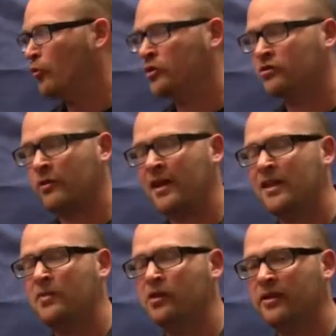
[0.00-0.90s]
which is right
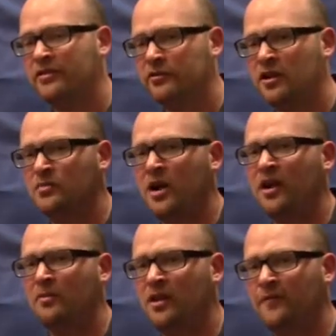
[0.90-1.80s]
in the middle of the screen. It's
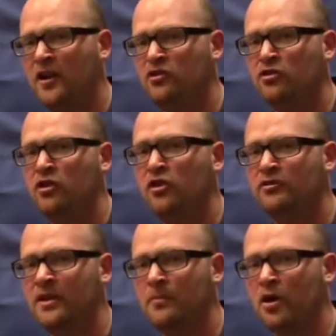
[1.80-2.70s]
probably going to be the feature you
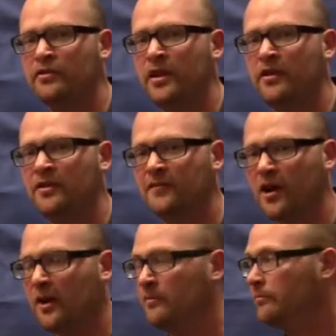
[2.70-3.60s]
use the most on this
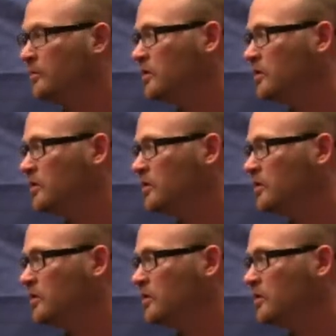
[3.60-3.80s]
frame.